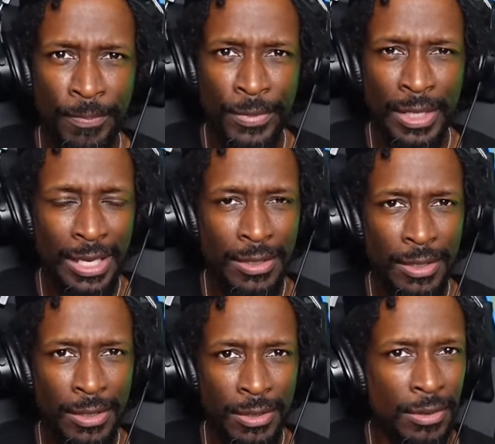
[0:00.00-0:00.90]
Like,
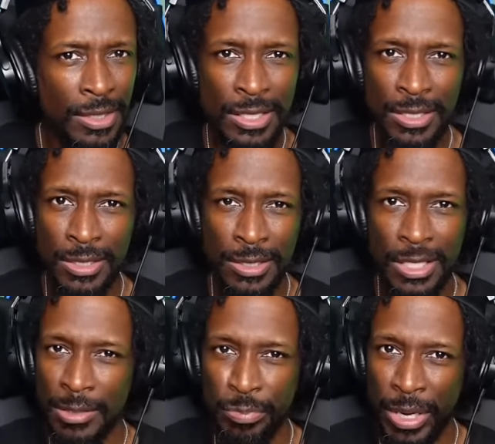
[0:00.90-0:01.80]

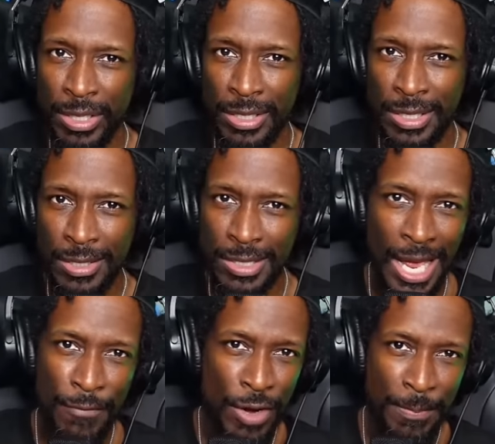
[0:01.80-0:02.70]
this brother does
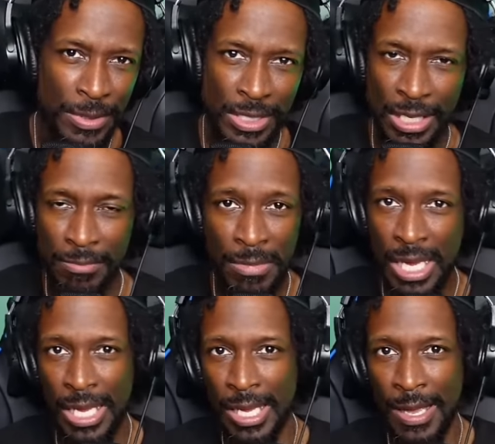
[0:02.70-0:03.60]
not represent
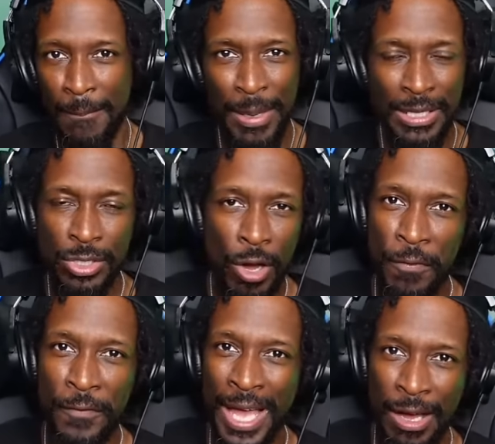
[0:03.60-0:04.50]
me based off
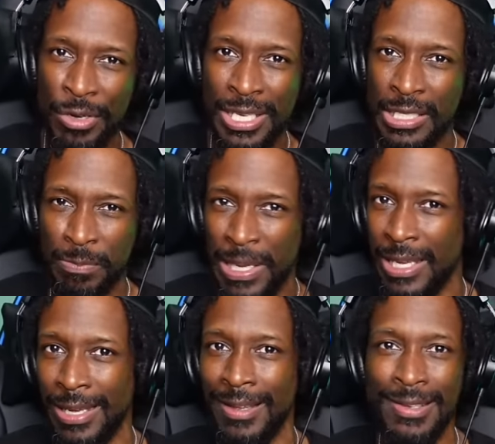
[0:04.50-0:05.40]
of how he's
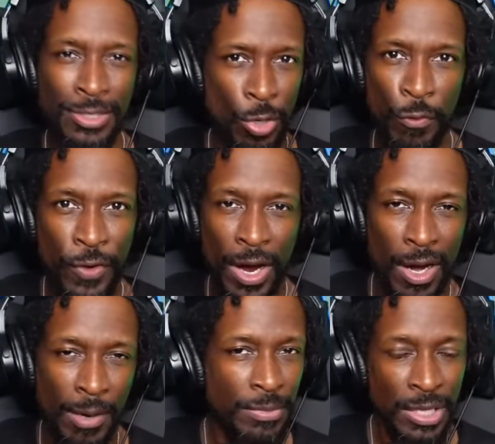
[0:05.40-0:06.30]
speaking so far.
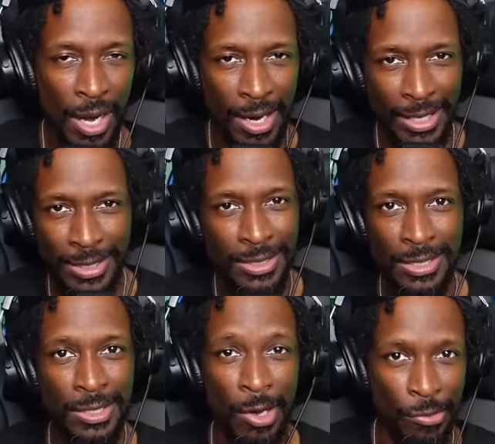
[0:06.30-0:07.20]
I'm sorry. He just
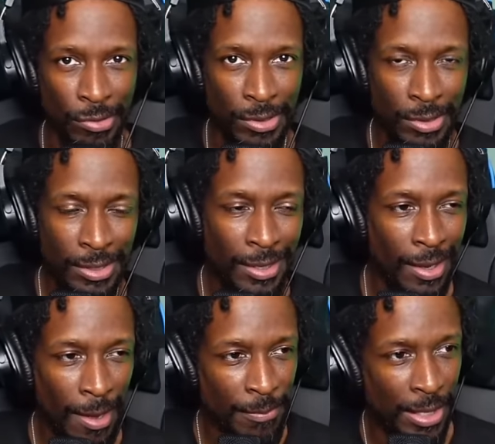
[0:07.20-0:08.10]
don't.
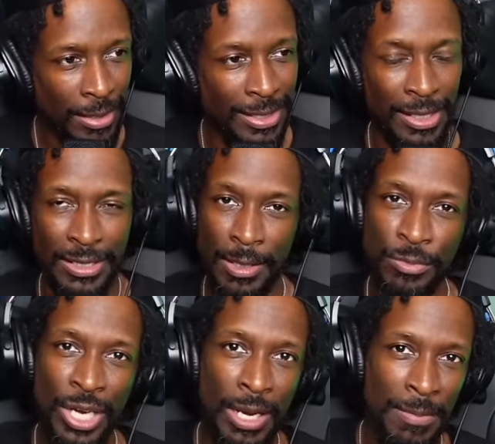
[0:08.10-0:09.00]
Yeah, I'm
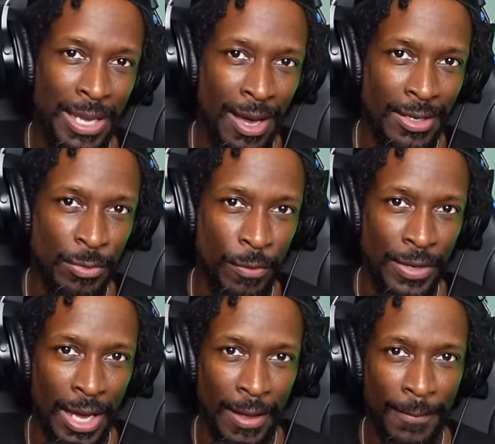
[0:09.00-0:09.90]
trying to be honest with y'all.